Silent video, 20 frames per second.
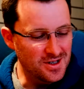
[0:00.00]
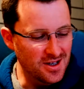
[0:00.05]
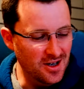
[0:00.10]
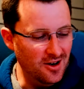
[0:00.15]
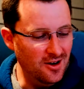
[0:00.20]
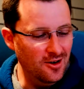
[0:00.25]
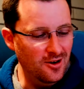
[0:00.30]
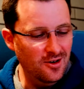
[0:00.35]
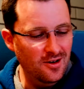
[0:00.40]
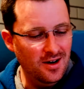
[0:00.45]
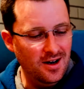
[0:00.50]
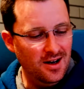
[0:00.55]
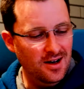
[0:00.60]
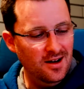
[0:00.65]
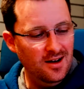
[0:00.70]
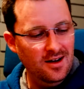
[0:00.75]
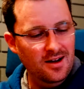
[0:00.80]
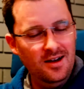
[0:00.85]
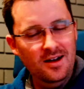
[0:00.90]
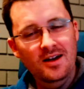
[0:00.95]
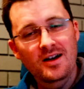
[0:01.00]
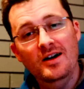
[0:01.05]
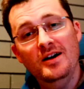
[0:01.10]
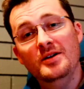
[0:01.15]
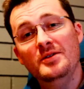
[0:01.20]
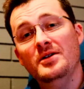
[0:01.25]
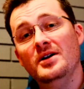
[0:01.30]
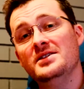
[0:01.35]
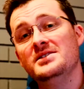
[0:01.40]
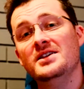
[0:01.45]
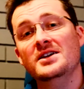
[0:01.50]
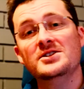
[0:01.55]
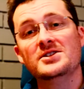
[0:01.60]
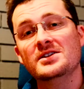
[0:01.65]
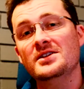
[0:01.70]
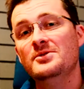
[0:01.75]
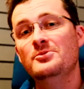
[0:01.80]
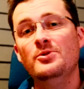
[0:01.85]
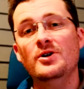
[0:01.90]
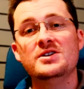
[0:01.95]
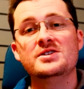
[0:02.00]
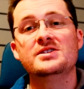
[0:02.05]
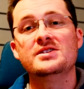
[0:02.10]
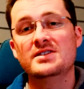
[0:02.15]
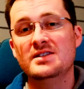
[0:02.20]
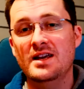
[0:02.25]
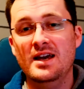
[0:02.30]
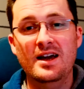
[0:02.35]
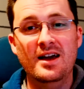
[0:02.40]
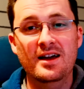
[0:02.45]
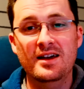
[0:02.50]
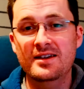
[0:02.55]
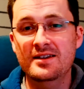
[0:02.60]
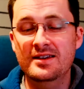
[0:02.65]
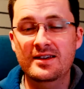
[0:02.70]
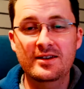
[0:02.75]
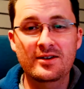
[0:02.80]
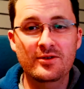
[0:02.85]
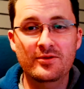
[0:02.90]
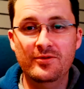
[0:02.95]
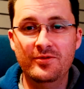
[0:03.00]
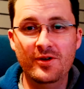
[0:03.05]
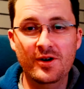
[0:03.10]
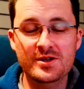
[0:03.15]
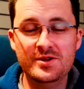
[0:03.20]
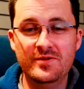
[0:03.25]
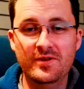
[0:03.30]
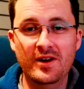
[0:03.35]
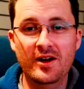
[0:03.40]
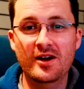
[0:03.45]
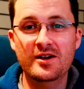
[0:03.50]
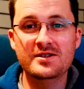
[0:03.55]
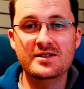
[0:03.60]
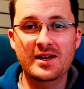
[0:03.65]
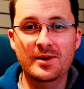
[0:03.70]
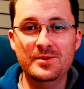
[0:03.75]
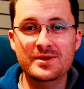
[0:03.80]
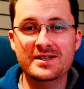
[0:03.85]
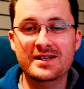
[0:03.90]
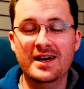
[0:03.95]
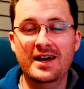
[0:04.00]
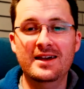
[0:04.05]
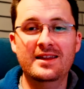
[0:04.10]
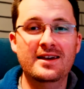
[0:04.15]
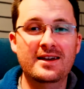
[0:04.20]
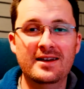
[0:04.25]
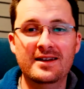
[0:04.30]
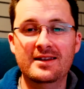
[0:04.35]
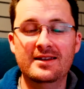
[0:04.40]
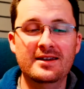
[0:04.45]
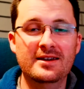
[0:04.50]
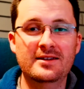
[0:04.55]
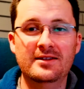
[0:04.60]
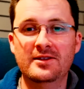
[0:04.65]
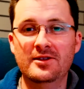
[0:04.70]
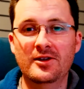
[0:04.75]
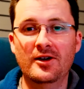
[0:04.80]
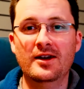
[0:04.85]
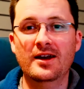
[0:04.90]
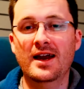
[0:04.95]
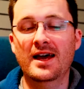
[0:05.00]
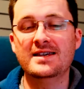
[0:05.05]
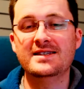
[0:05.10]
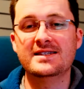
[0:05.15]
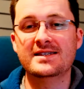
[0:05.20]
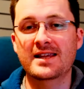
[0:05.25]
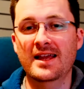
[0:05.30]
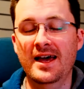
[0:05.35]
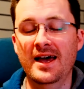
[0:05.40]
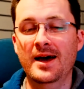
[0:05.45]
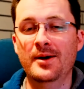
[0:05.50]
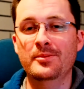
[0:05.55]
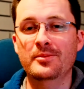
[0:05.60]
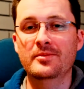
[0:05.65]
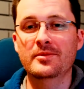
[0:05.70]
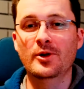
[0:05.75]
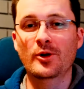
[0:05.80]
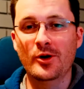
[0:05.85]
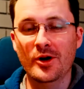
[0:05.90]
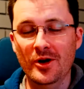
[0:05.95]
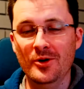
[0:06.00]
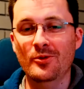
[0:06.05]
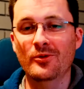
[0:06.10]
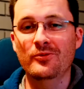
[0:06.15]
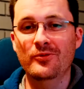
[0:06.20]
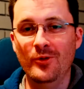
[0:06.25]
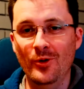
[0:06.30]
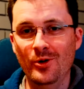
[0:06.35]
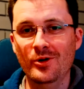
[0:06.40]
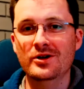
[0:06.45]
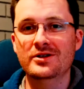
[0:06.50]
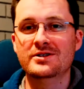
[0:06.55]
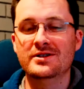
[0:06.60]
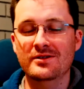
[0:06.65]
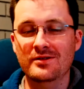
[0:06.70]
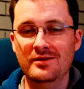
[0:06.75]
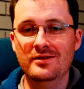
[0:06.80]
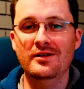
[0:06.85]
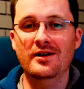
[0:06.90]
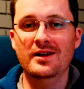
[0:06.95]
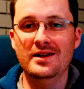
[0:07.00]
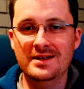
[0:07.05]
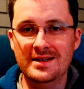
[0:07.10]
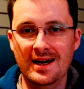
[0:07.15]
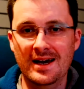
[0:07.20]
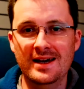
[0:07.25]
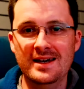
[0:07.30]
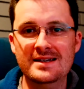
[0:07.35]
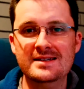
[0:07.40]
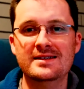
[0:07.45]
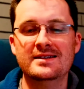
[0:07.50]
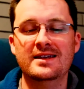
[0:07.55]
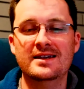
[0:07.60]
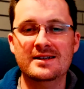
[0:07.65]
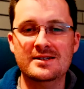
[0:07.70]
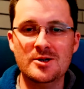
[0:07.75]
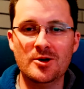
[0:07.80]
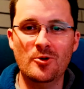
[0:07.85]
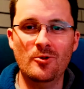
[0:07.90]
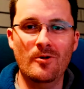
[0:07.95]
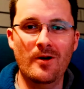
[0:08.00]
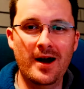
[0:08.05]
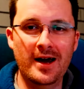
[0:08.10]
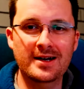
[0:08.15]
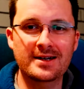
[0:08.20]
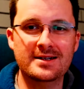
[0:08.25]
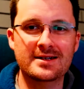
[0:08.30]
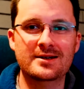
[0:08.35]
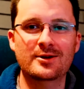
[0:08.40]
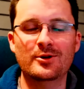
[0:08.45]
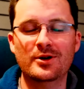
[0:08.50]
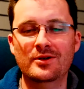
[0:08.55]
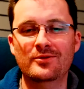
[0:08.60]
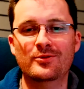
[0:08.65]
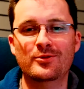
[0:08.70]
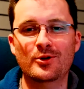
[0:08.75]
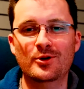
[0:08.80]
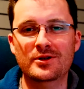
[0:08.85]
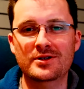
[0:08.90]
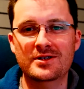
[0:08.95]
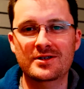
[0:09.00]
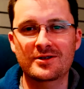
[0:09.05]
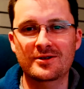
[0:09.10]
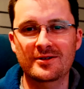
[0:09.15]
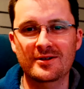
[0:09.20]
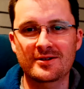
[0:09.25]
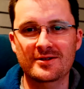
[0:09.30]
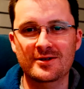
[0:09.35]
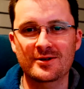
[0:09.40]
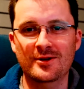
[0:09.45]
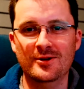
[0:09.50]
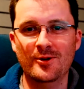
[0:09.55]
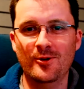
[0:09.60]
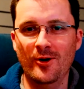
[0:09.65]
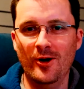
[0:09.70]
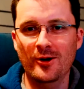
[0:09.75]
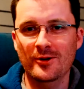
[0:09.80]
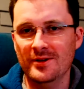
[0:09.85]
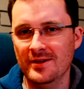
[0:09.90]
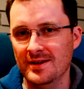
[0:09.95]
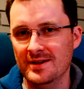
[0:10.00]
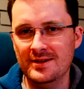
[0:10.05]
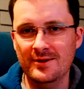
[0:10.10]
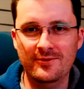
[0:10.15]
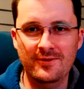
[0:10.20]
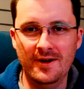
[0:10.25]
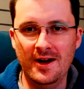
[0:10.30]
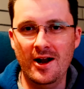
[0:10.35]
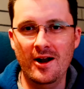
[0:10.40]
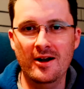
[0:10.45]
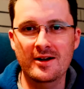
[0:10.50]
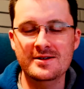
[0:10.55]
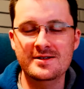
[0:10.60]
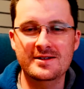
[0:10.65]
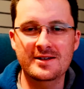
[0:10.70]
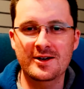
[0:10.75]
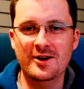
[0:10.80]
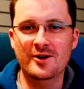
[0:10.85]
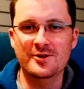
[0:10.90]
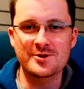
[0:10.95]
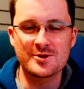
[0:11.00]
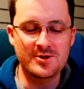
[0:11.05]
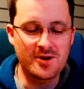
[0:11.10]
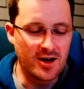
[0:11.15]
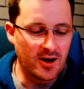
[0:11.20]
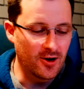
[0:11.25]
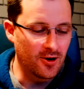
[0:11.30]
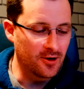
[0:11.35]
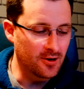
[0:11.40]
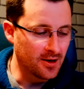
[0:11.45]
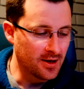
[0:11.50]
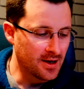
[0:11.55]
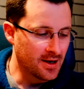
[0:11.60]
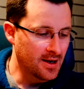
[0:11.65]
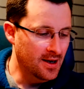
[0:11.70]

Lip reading: So I essentially watched your first videos. Let me say that the 30-day slam, looking forward to the 30 days. I think it's great. Looking forward to the growth in the different areas that you're concentrating on.